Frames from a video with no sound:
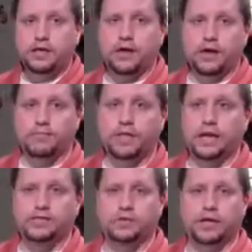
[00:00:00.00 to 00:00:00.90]
that
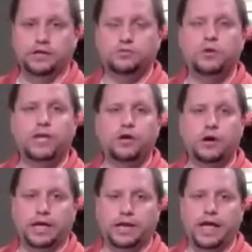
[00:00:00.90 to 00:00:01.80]
is really going
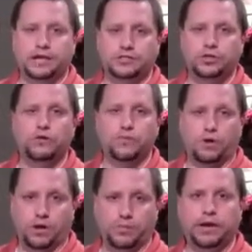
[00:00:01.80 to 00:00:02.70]
to enhance the
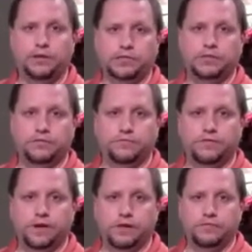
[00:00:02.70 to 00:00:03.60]
overall appearance
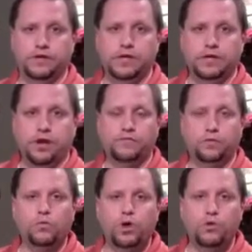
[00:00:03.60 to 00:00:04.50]
of a
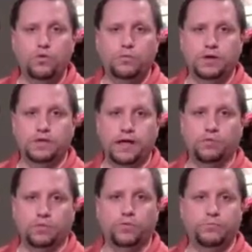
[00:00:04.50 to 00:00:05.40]
room that
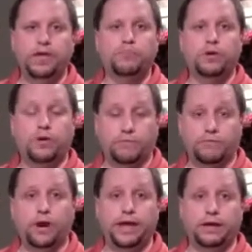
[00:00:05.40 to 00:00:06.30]
when people are
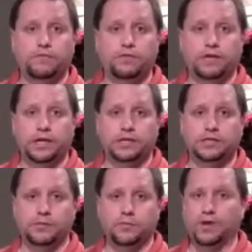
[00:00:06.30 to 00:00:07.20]
afraid of looking at
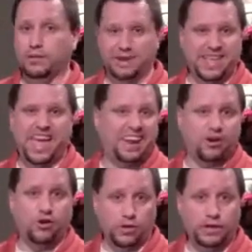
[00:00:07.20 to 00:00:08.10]
something really
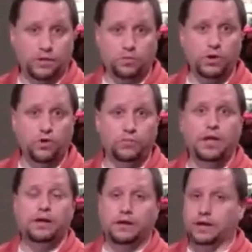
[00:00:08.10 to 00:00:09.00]
mechanical in the room,
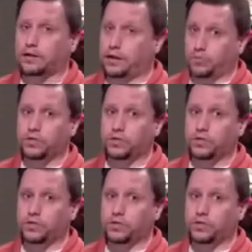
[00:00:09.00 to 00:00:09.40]
like a lot of